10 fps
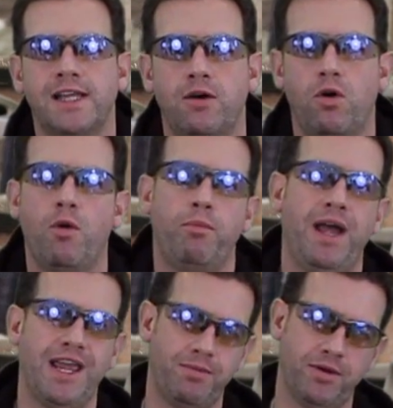Now on
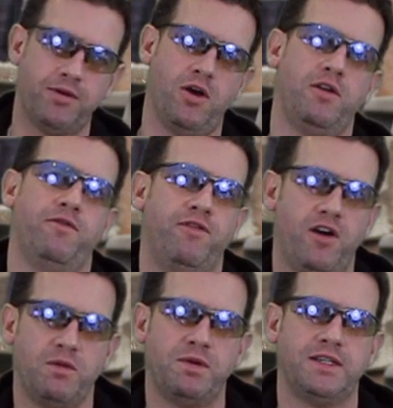paper, nylon
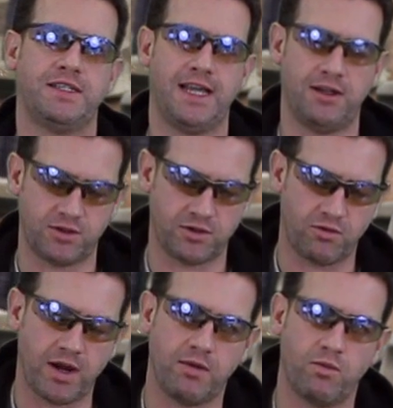fibre sounds a
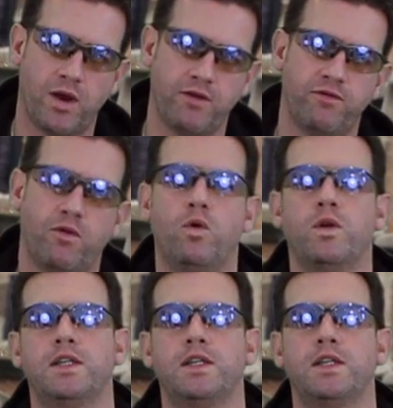great way forward.